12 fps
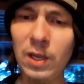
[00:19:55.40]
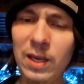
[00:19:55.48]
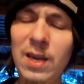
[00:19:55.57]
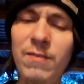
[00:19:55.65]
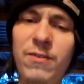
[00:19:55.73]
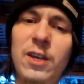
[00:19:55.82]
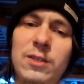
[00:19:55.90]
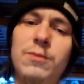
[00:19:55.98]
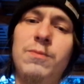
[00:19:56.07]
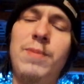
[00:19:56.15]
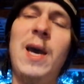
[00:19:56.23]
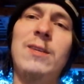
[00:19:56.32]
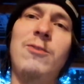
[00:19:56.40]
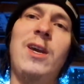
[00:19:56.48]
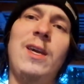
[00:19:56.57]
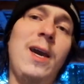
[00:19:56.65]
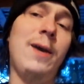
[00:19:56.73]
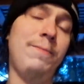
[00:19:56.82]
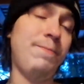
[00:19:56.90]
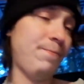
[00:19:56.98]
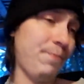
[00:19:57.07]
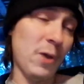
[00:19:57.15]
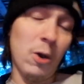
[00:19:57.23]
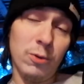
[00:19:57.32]
Fitzpatrick, yeah,
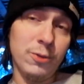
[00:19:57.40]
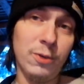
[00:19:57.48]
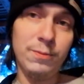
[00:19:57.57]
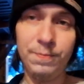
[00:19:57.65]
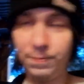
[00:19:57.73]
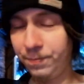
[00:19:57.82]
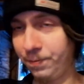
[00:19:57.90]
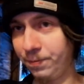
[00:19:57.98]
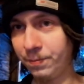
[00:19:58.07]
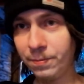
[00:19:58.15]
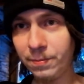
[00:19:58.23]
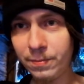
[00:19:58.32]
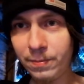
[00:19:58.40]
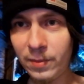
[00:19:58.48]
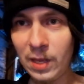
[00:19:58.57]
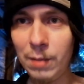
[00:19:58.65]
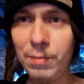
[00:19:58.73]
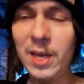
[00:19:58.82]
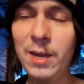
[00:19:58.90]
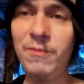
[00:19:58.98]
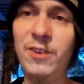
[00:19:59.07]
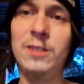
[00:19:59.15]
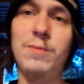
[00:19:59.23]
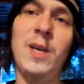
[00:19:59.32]
also by
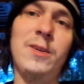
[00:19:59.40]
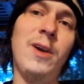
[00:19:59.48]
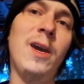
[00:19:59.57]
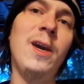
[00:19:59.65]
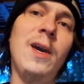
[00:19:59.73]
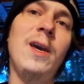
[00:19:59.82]
Ian Fitzpatrick.